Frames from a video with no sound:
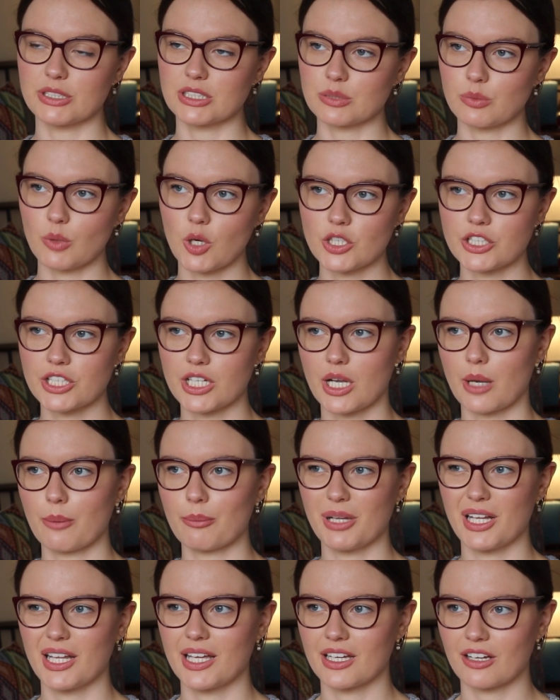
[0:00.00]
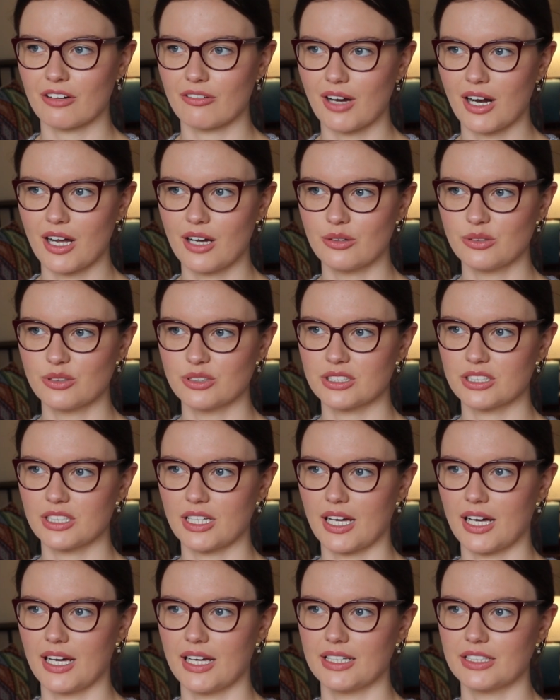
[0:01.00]
been swatching and playing around
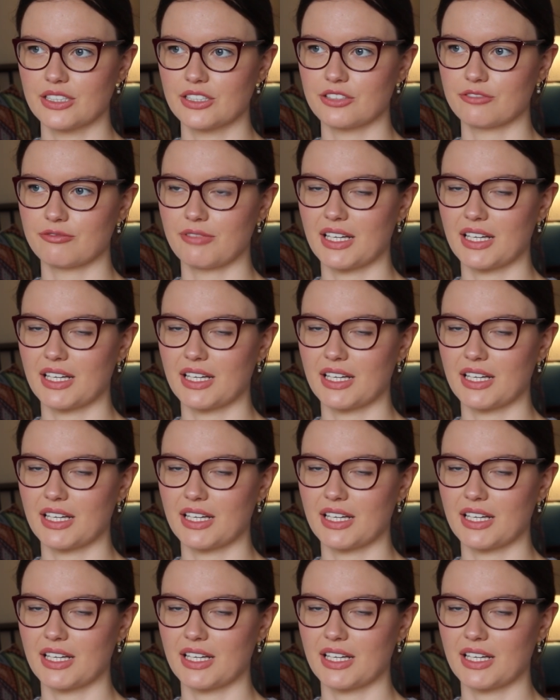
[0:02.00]
and